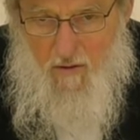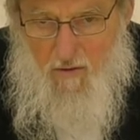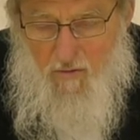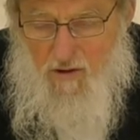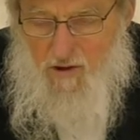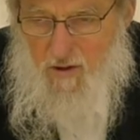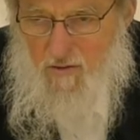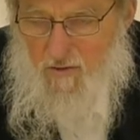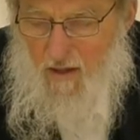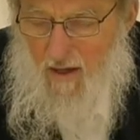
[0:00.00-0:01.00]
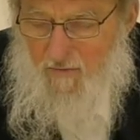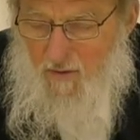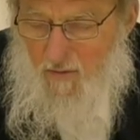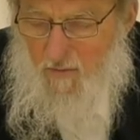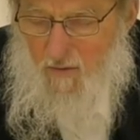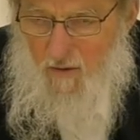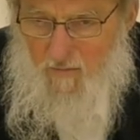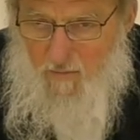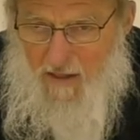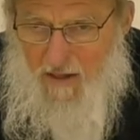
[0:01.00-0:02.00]
Christians,
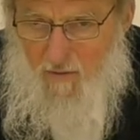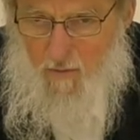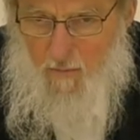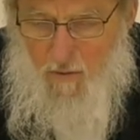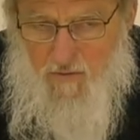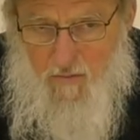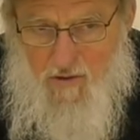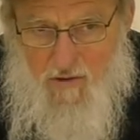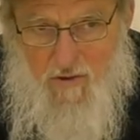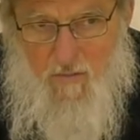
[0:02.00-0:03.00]
many of whom are post-Christians,